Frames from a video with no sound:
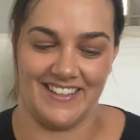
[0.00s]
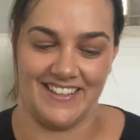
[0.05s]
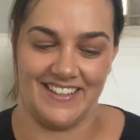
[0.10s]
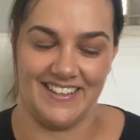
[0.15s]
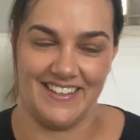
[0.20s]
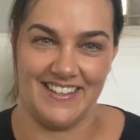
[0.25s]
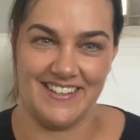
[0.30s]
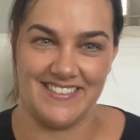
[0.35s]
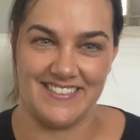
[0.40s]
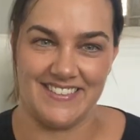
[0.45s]

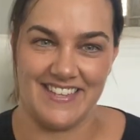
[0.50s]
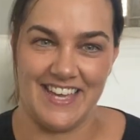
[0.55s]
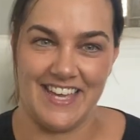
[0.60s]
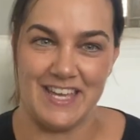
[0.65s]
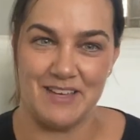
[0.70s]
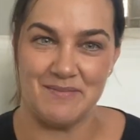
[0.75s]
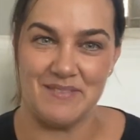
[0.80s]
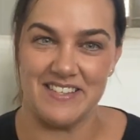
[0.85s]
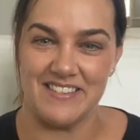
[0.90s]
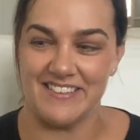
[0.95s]
the
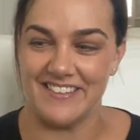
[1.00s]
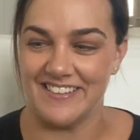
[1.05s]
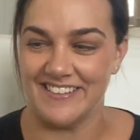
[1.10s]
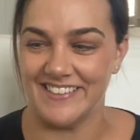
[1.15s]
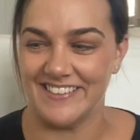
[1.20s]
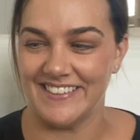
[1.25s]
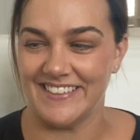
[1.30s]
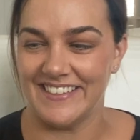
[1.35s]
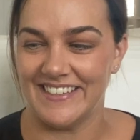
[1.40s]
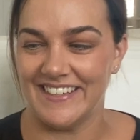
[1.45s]
same as
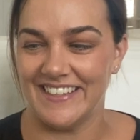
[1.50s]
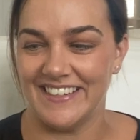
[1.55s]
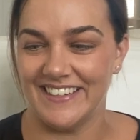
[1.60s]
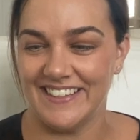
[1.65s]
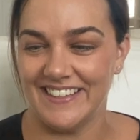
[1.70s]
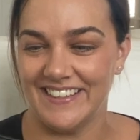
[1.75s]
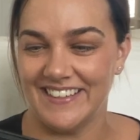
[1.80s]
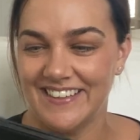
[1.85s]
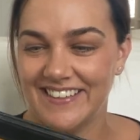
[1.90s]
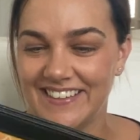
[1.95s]

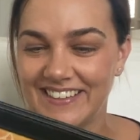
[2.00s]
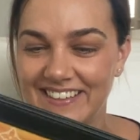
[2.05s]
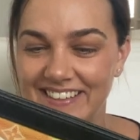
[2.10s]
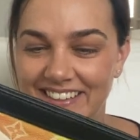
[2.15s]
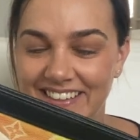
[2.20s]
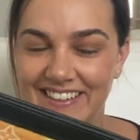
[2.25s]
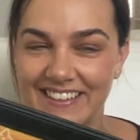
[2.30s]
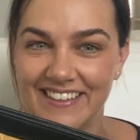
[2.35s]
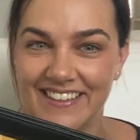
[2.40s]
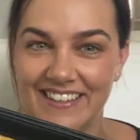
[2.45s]
Connor.
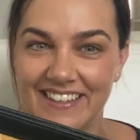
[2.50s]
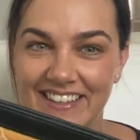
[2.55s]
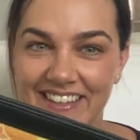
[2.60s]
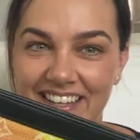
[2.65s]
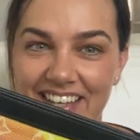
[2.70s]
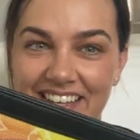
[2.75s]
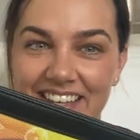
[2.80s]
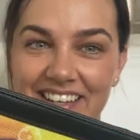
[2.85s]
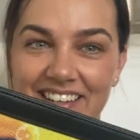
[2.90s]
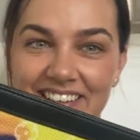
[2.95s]

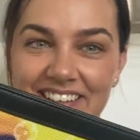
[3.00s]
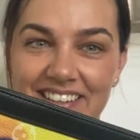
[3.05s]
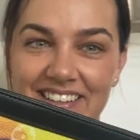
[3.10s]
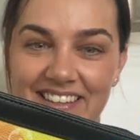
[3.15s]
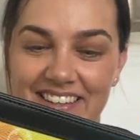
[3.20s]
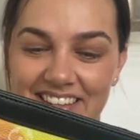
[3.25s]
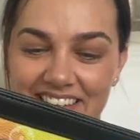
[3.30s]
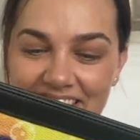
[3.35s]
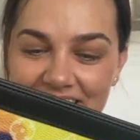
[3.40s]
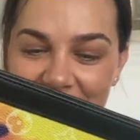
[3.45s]
I got
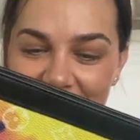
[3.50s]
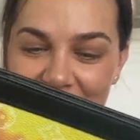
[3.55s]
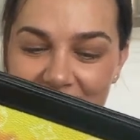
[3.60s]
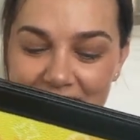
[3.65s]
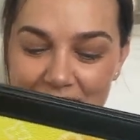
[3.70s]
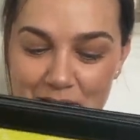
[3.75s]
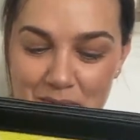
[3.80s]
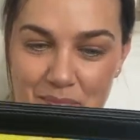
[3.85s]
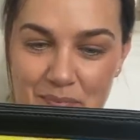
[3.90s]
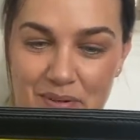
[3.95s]
the
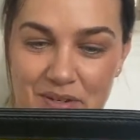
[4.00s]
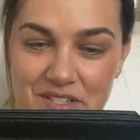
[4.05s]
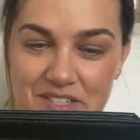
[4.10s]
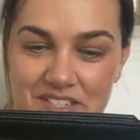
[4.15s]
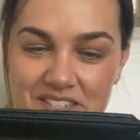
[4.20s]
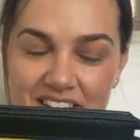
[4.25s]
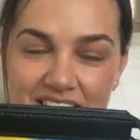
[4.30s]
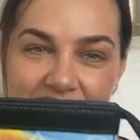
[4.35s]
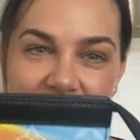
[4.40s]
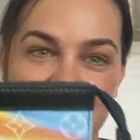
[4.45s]

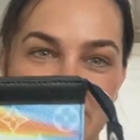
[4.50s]
Pochette